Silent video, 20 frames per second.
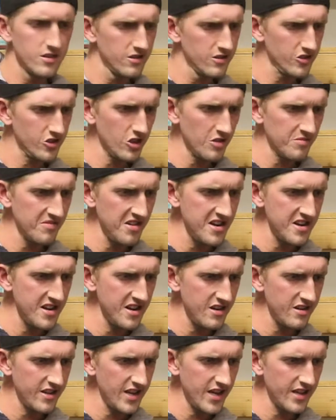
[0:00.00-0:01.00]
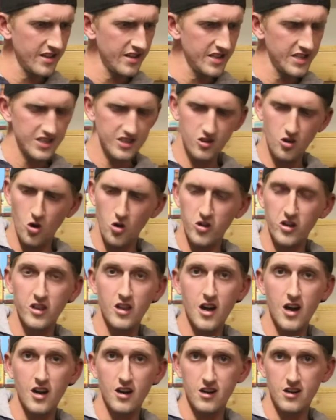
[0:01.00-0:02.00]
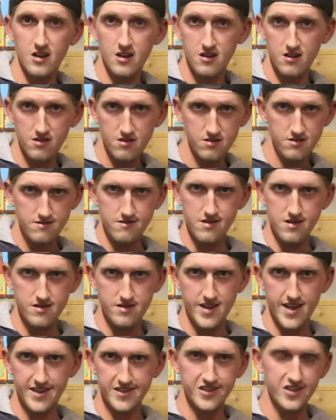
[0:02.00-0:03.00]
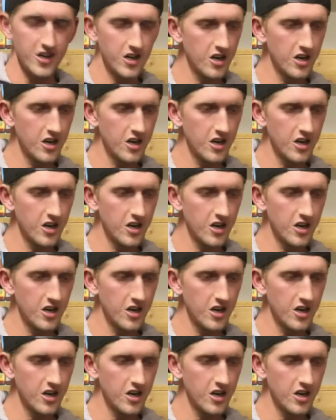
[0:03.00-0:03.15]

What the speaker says: So I'm reading here that this golden lager, next